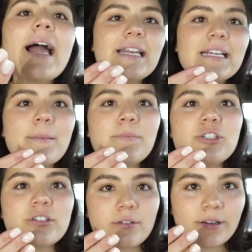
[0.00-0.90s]
I ended up
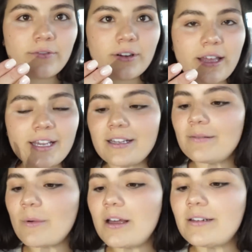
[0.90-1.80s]
just going for like
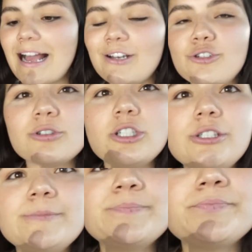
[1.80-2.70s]
a
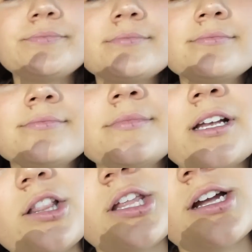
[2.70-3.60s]
natural
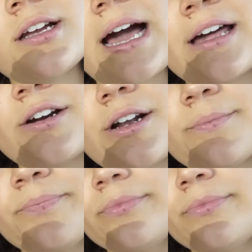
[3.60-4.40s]
look. I don't know.